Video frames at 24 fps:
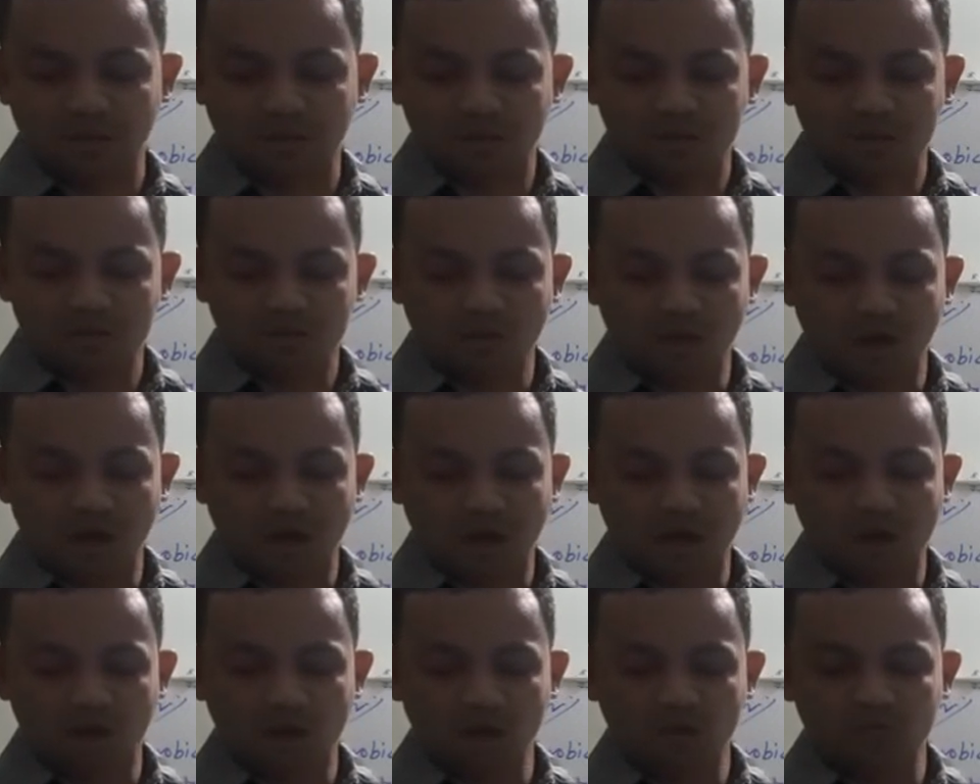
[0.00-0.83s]
So
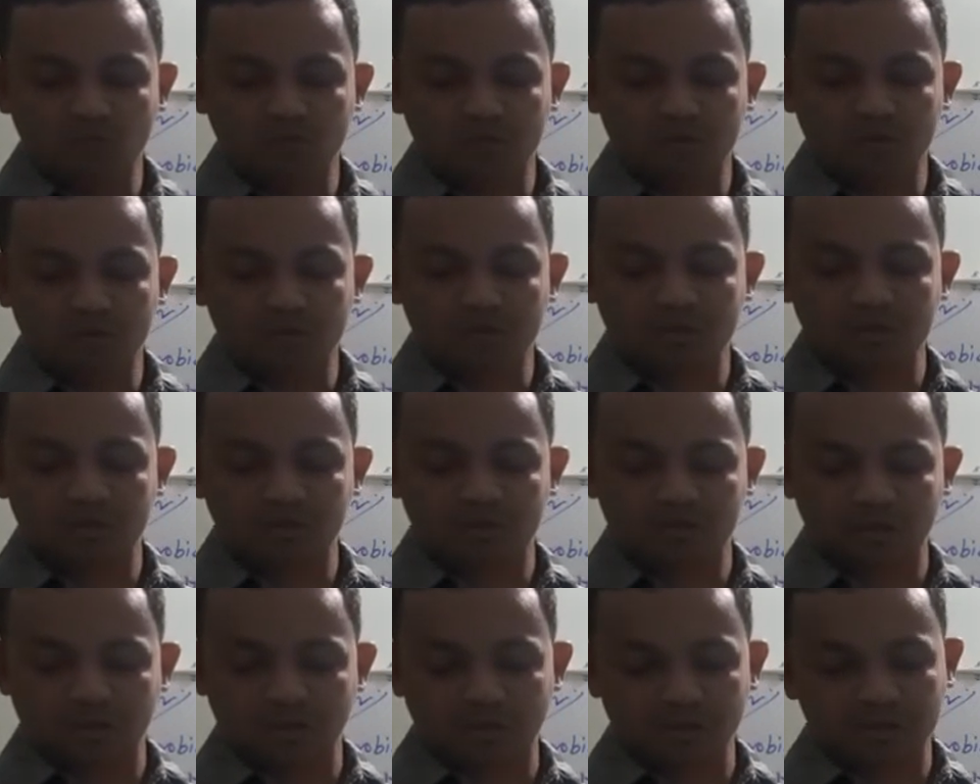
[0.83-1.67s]
along with
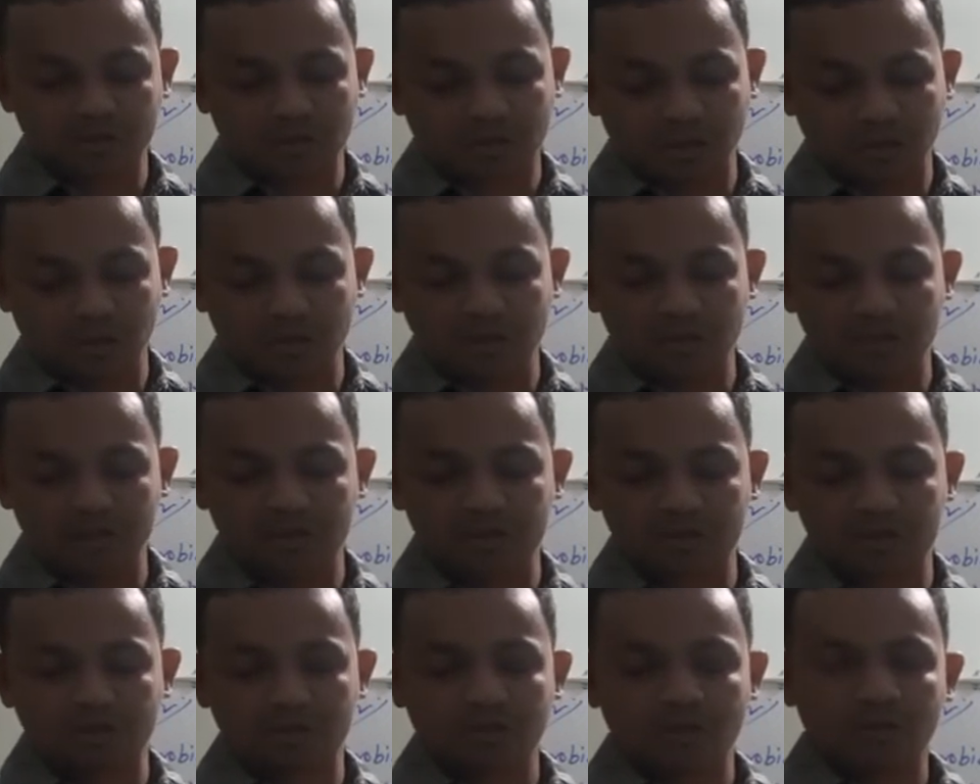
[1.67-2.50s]
their
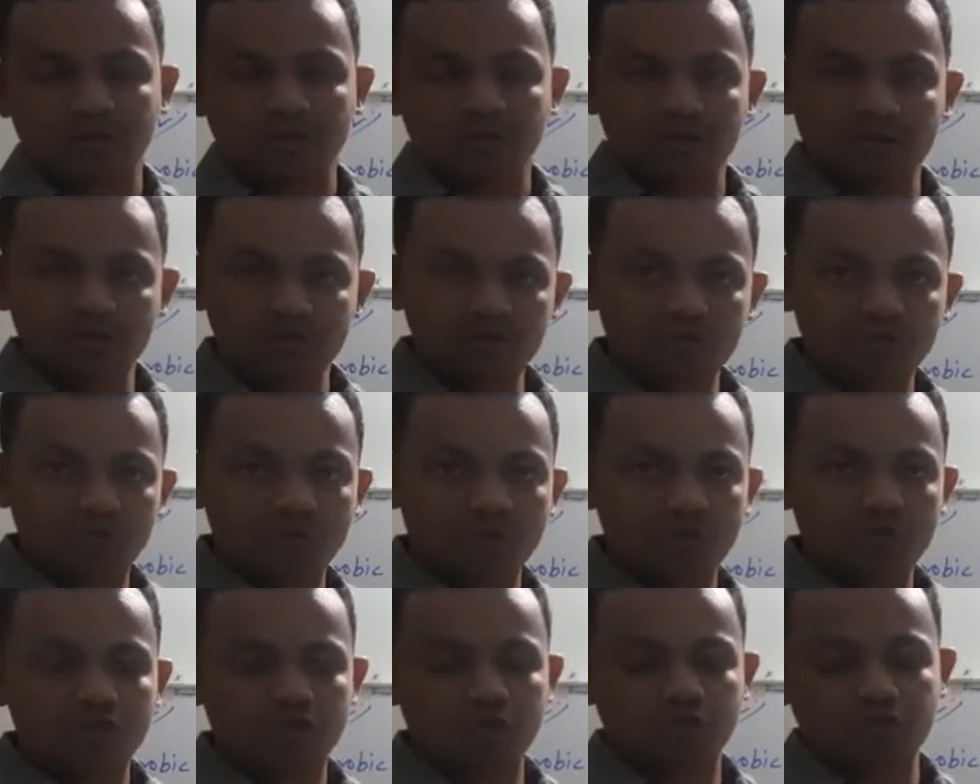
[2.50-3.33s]
colleagues, this
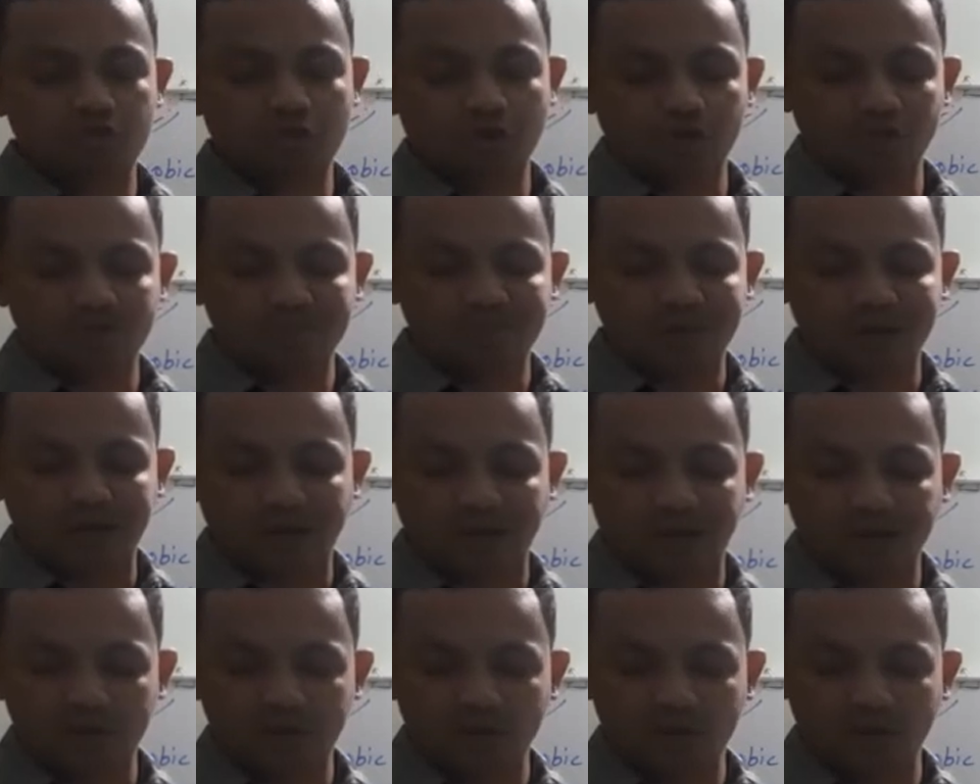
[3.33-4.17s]
process of
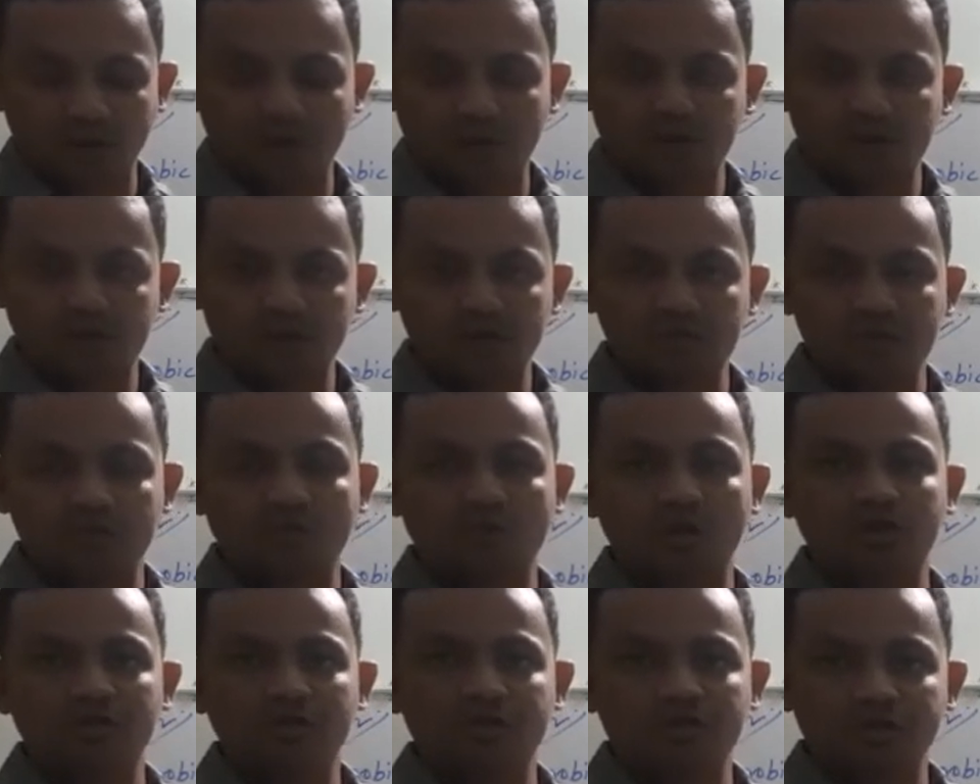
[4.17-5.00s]
glycolysis
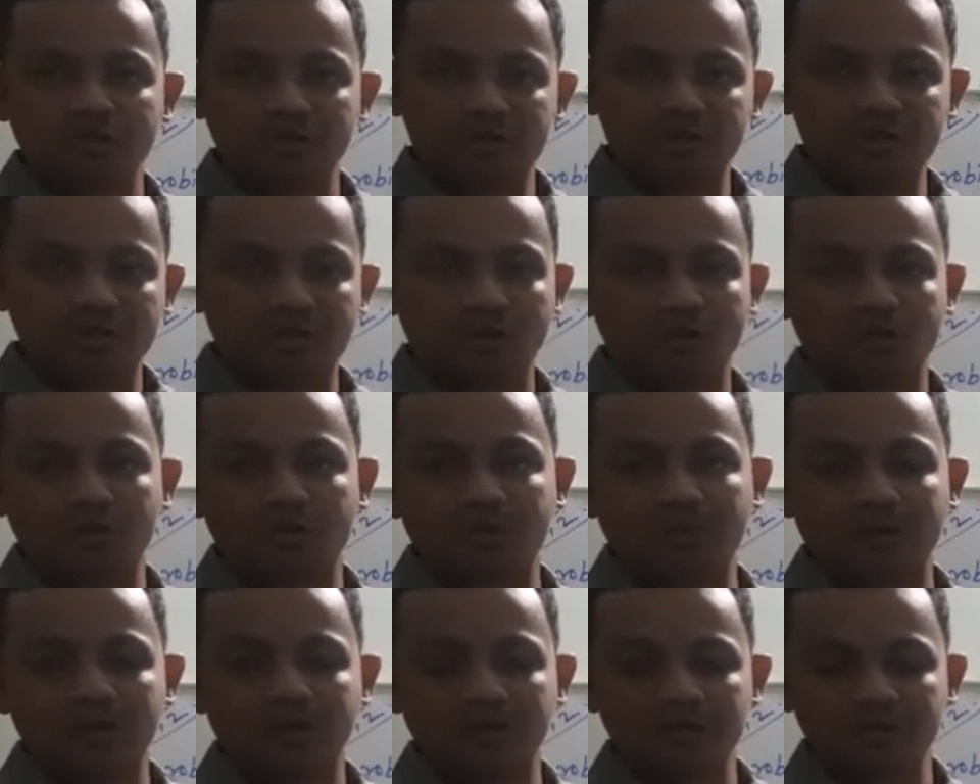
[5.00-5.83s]
was discovered
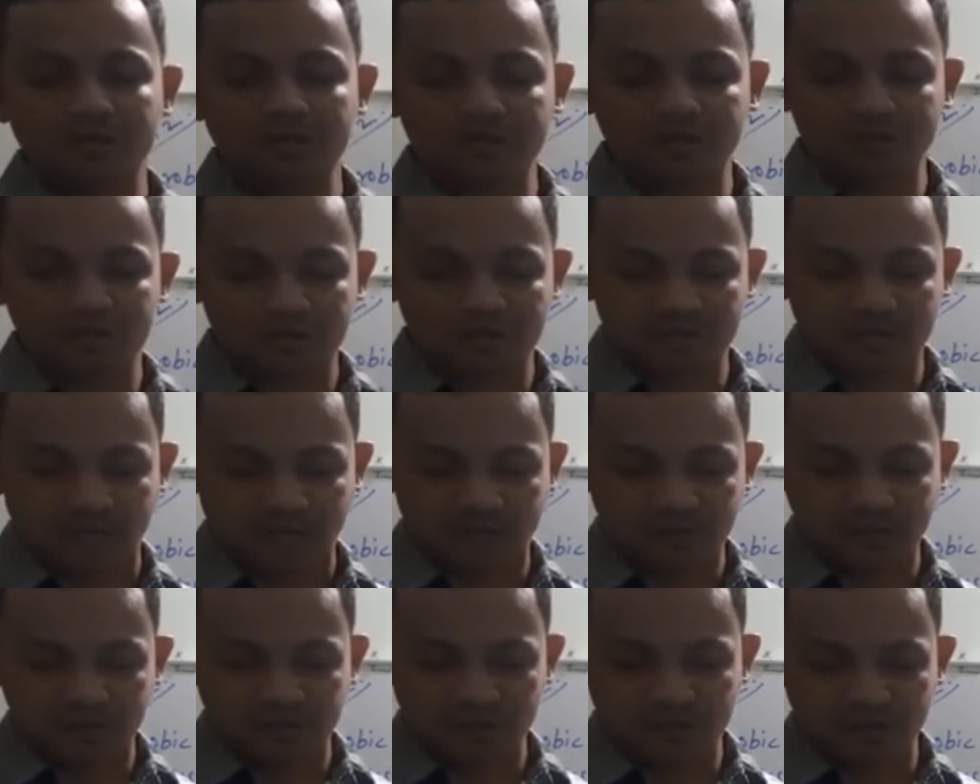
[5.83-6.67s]
by these
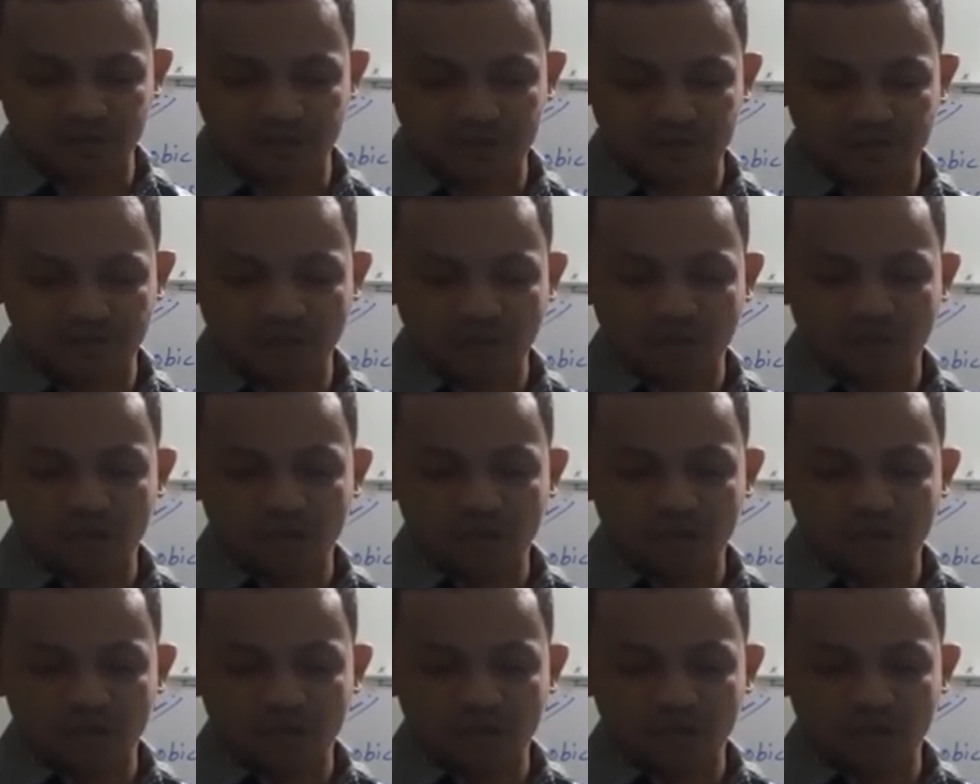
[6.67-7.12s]
scientists.